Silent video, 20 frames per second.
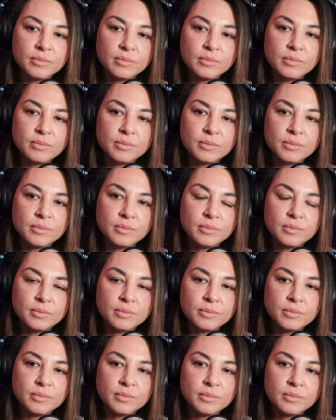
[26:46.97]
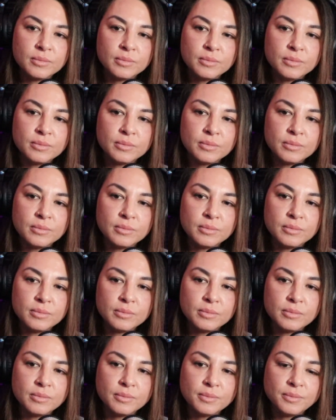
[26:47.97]

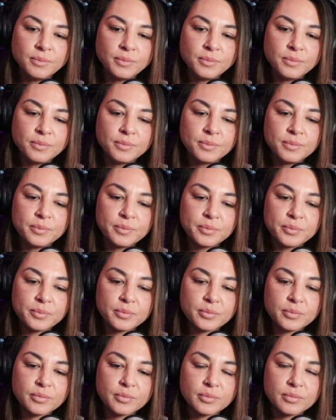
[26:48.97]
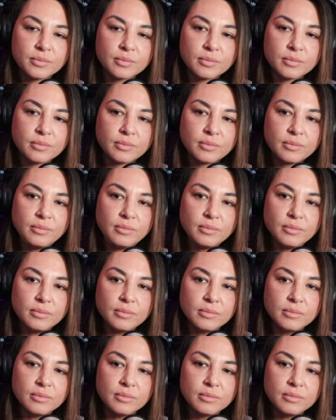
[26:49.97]
[no speech]